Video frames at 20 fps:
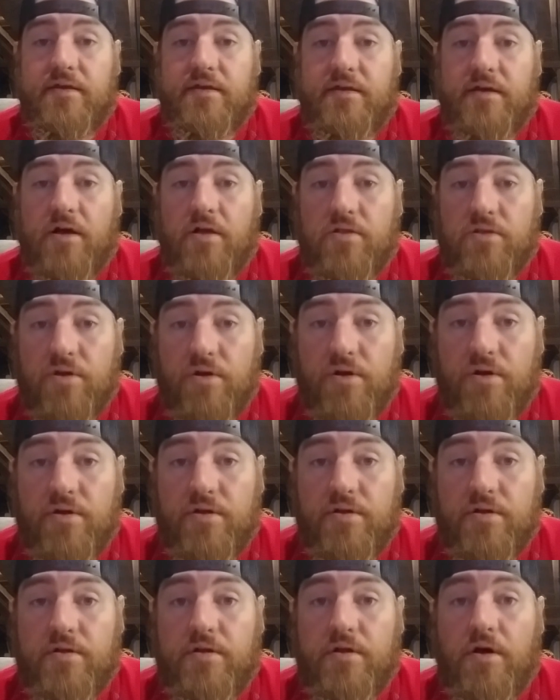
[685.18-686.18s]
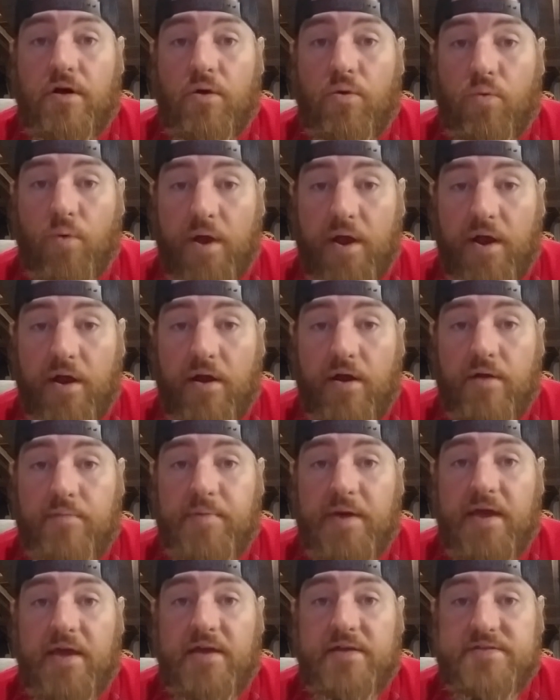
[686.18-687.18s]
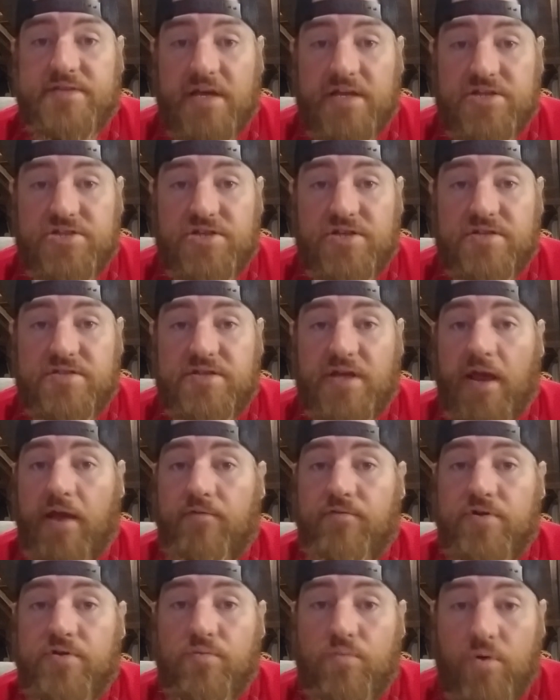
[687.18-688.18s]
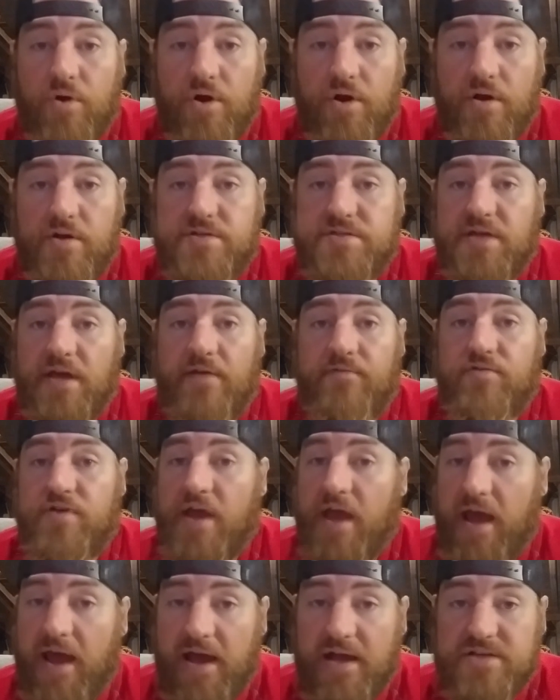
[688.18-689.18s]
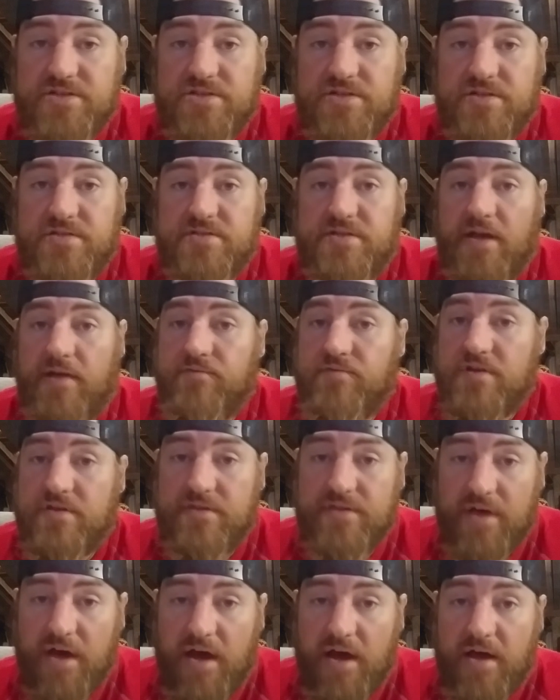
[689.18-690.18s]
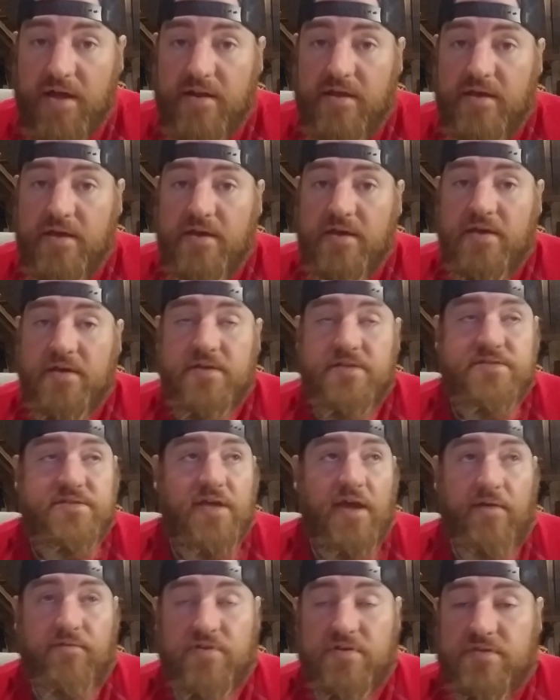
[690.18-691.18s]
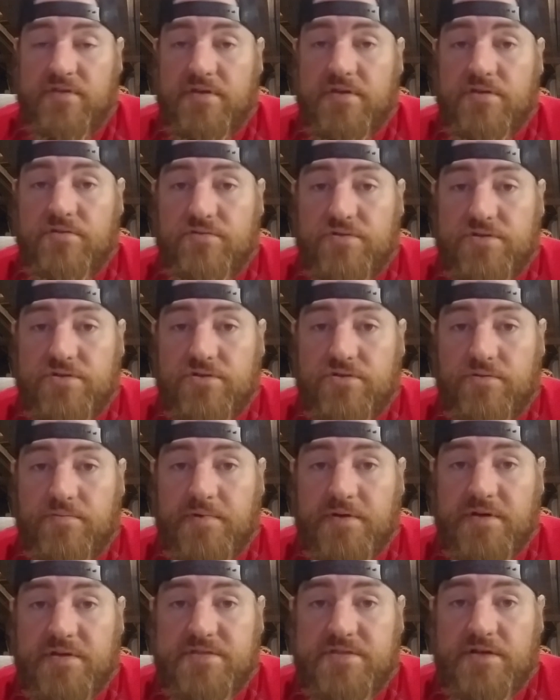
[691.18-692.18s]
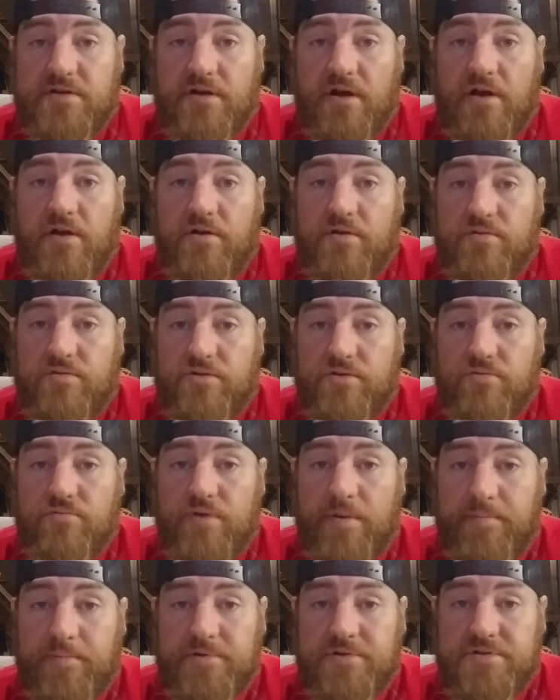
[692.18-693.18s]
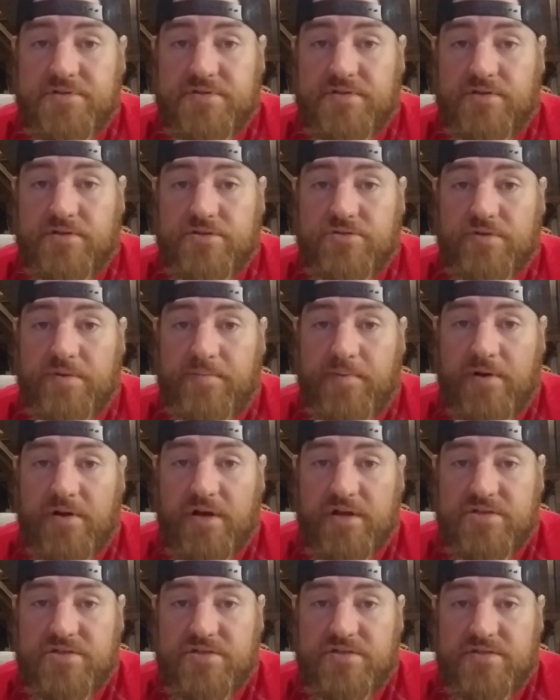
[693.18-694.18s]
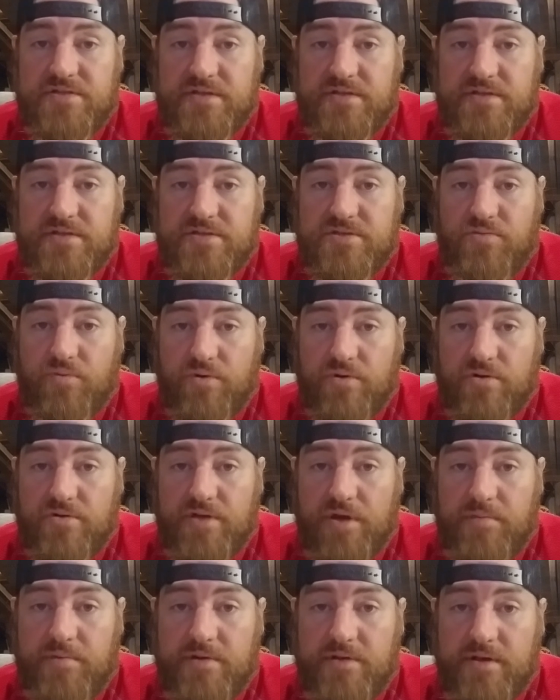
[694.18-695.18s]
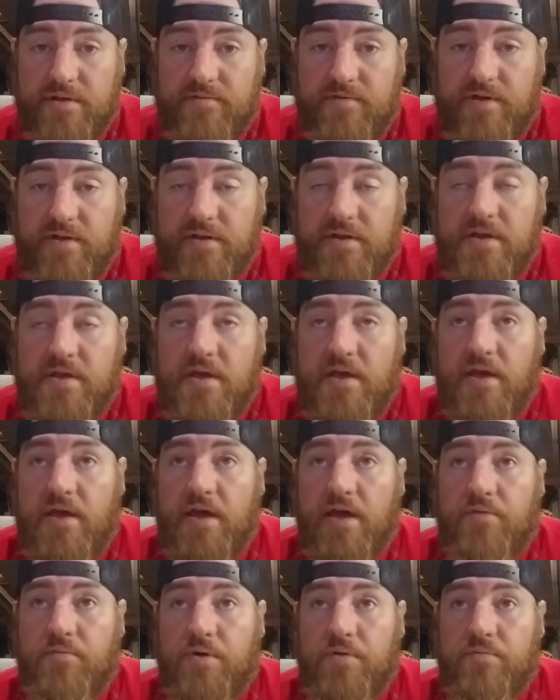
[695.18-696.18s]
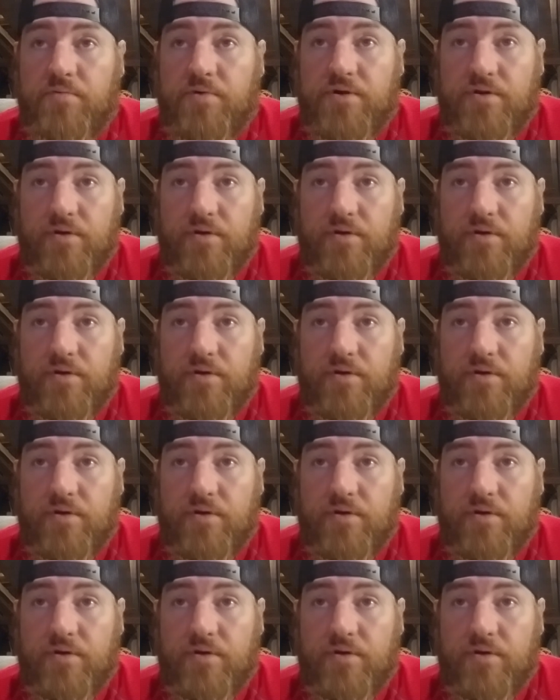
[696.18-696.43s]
alert, aware, paying attention to every word, to every action, to every thought, to everything you do because there are little ripples and there's repercussions in this world that we live in. And when we're